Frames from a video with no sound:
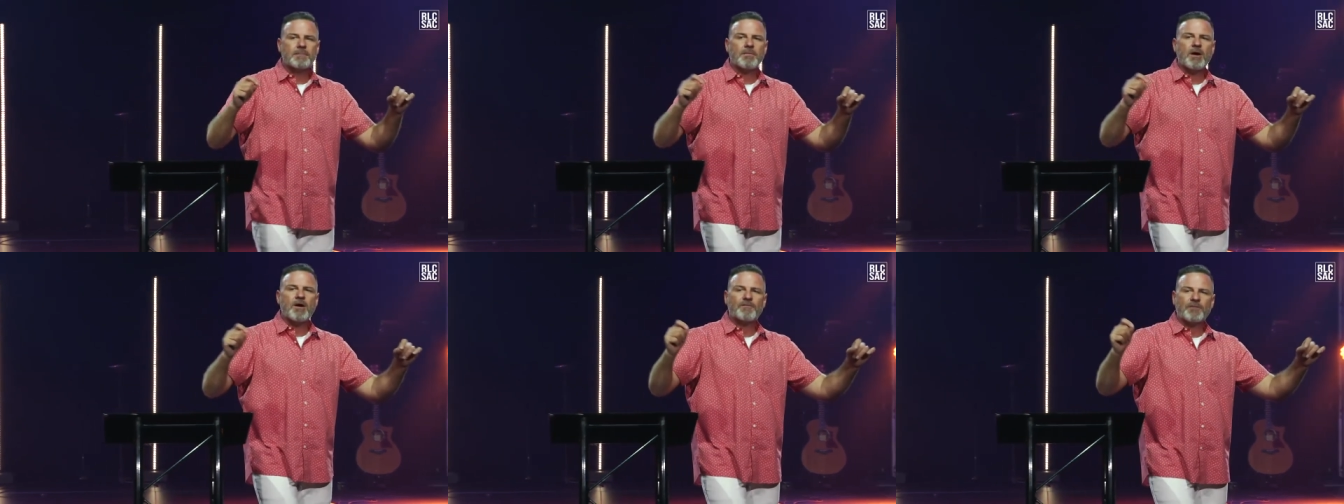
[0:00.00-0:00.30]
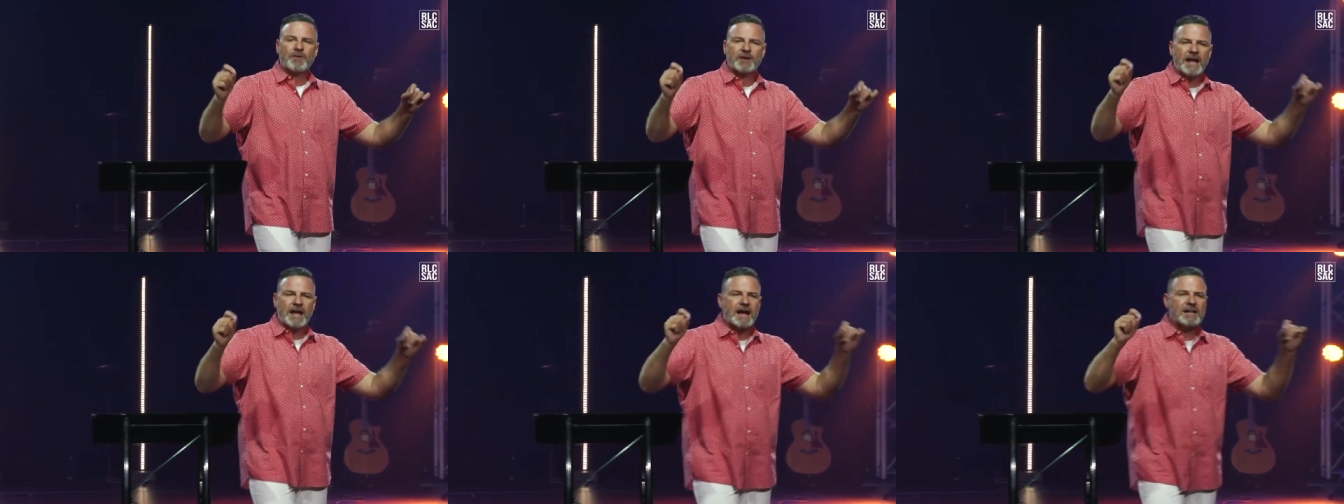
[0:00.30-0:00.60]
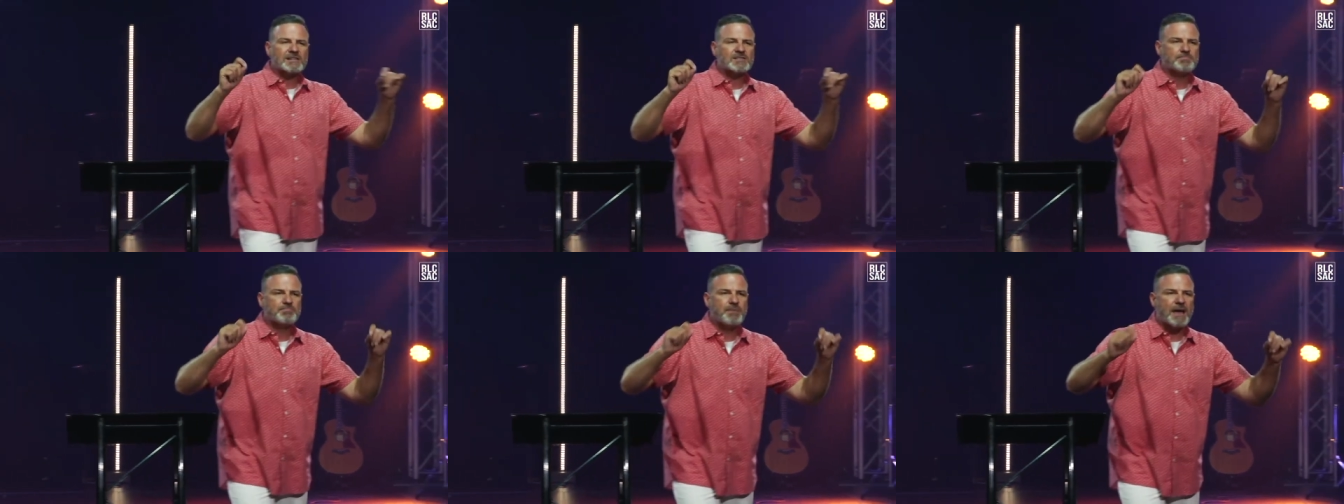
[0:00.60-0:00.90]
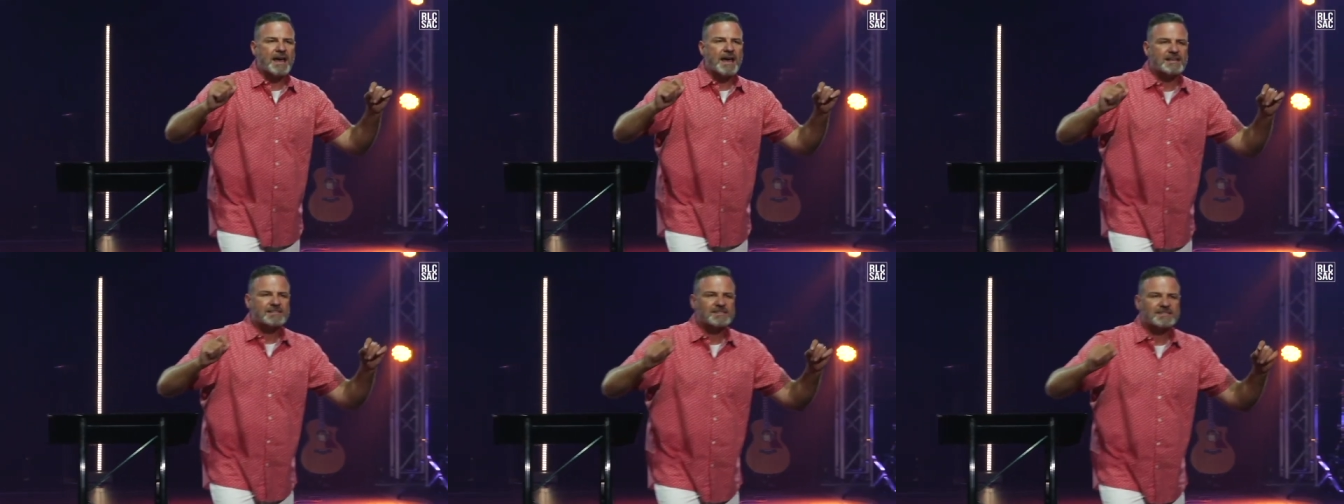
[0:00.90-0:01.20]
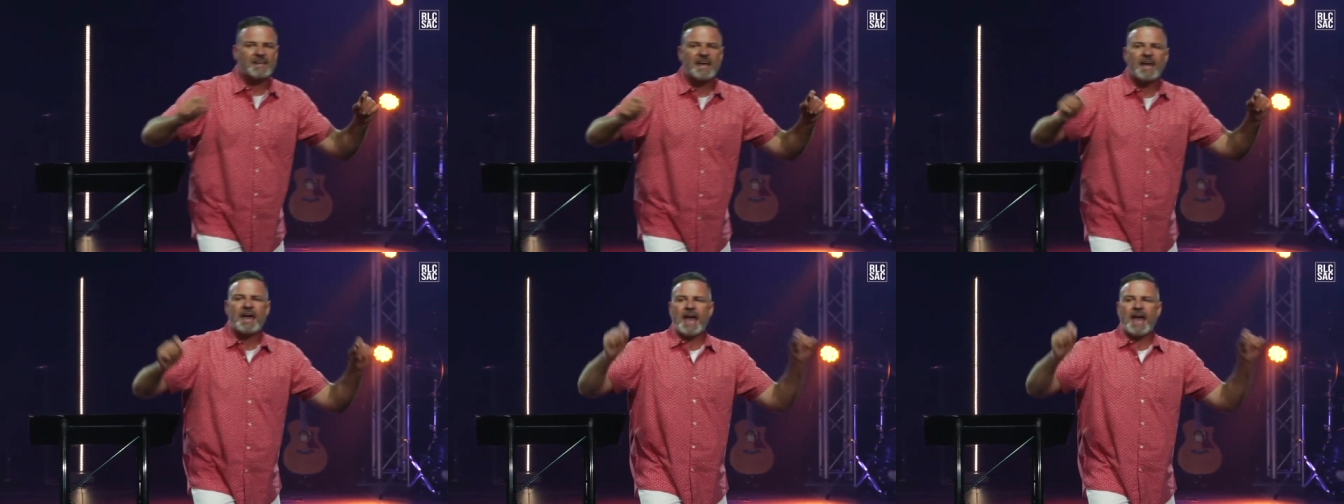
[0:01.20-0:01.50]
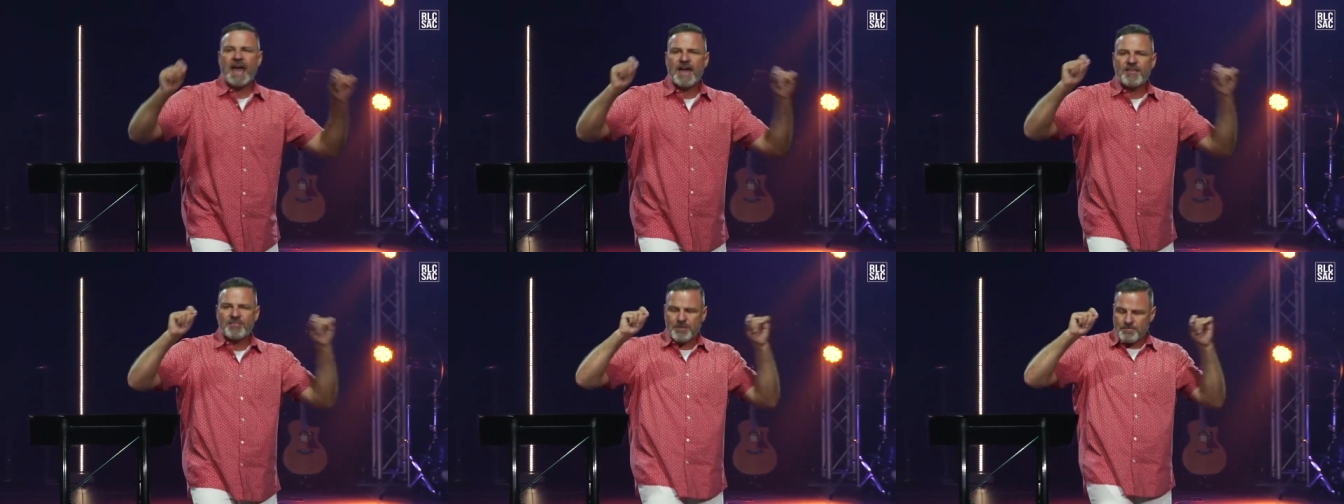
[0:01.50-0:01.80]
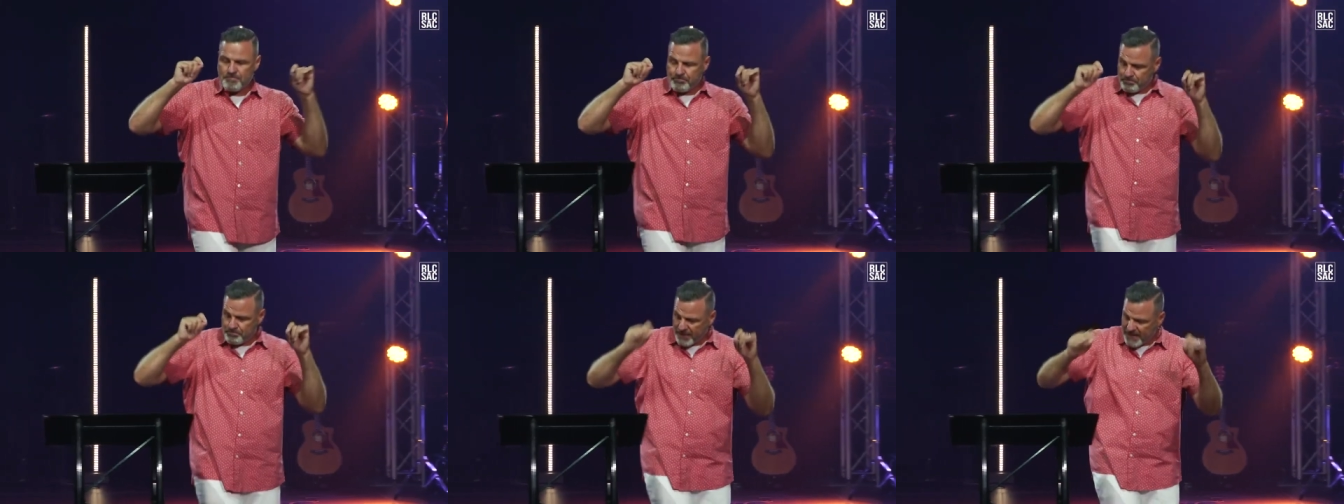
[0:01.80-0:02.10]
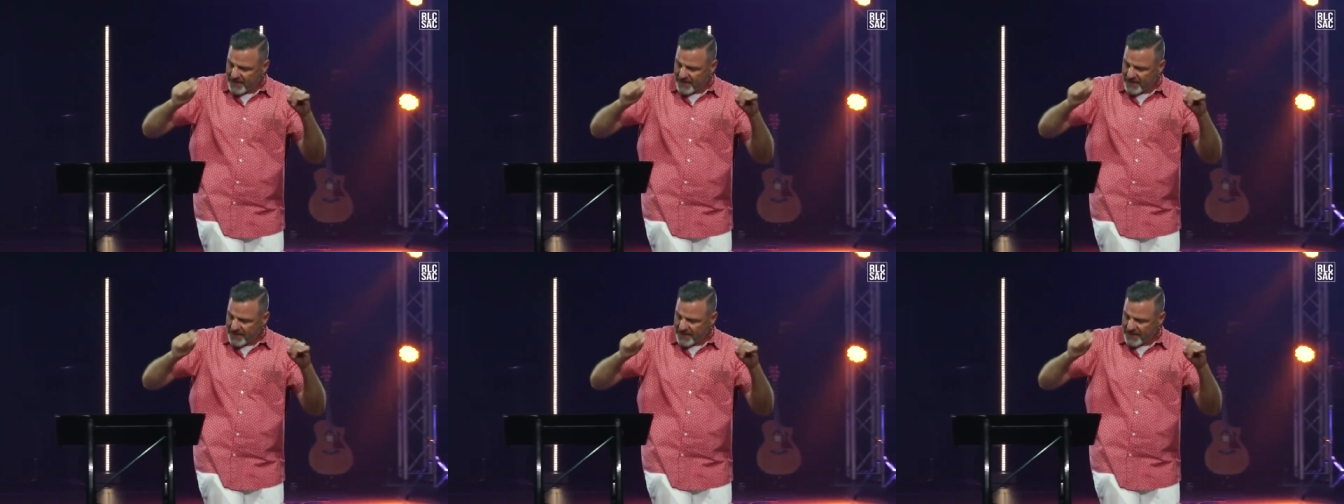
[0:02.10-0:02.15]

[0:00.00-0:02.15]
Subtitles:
come on, for God's best and the